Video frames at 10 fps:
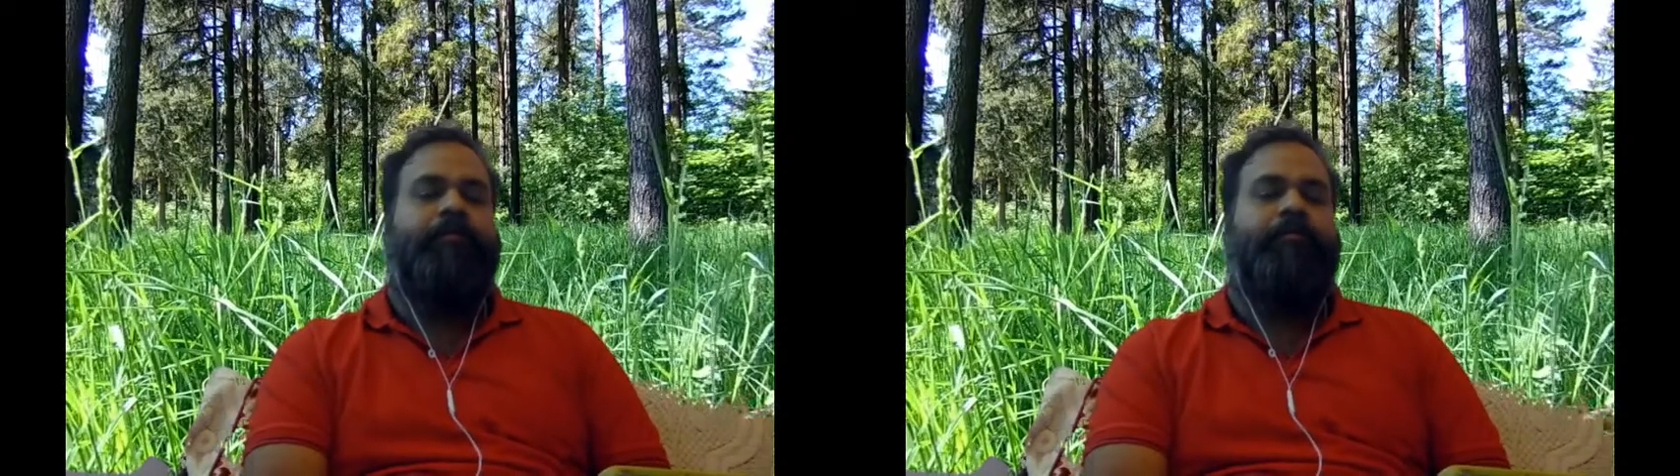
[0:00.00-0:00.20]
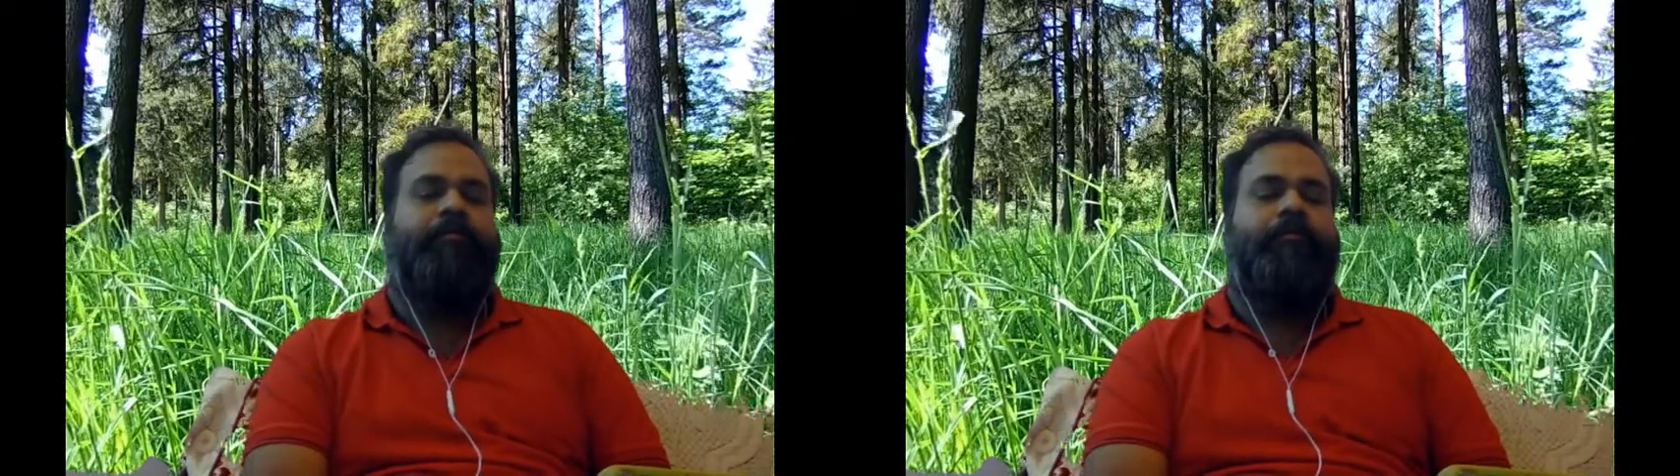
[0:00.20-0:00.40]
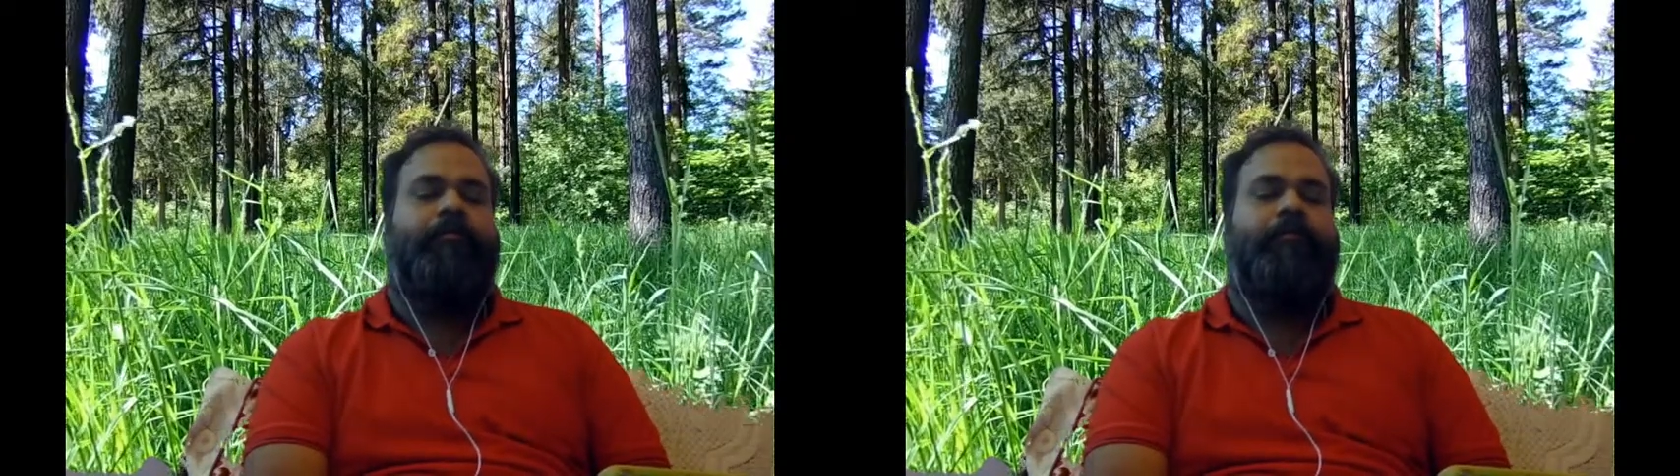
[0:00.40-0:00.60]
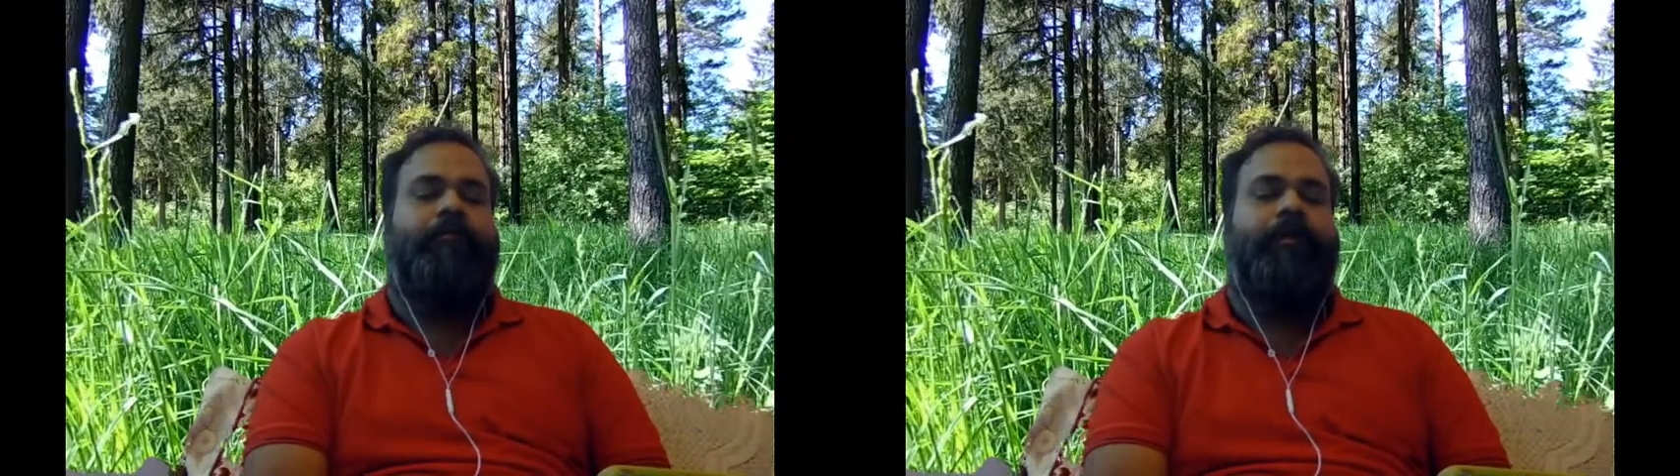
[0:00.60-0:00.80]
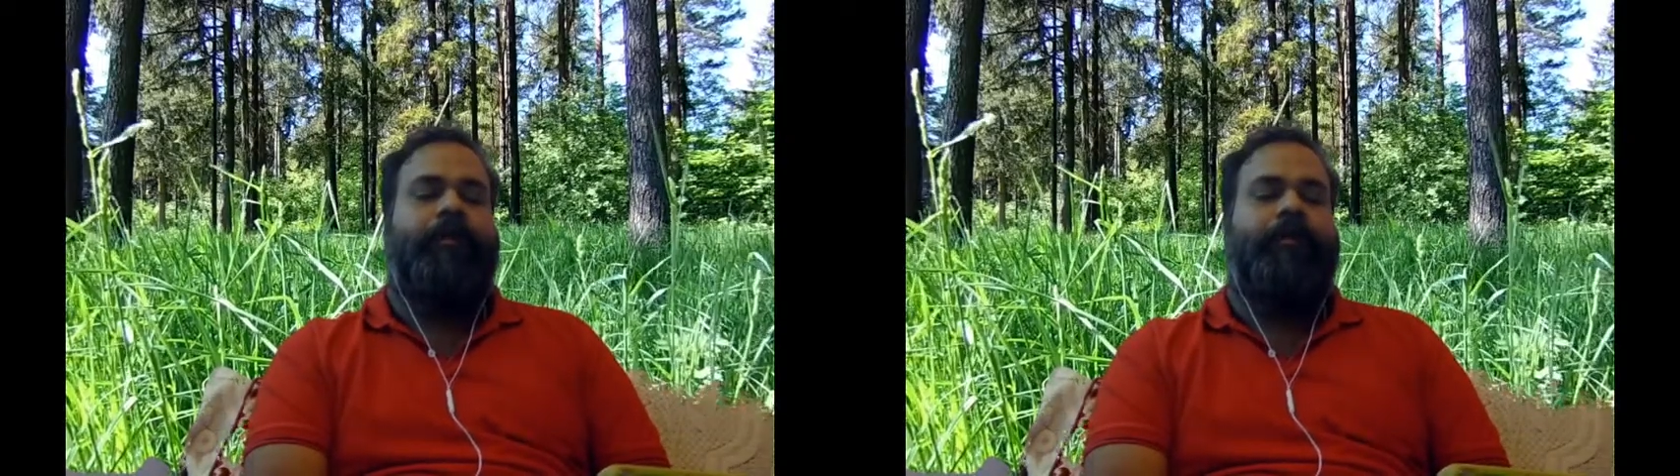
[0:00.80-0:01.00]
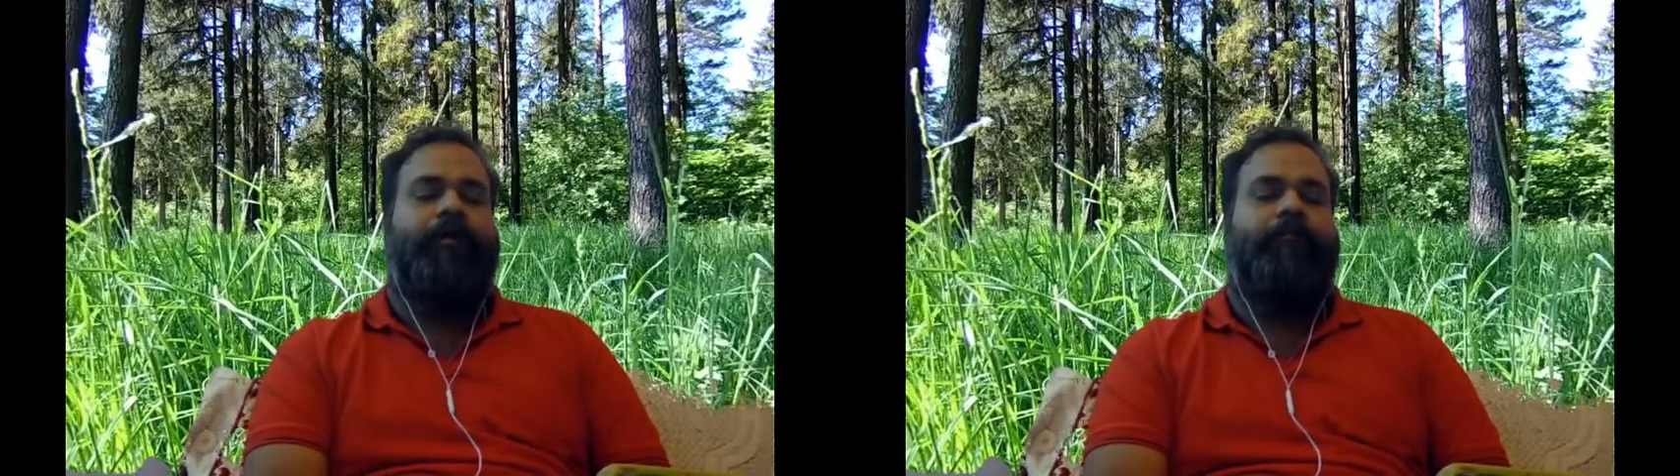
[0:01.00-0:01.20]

So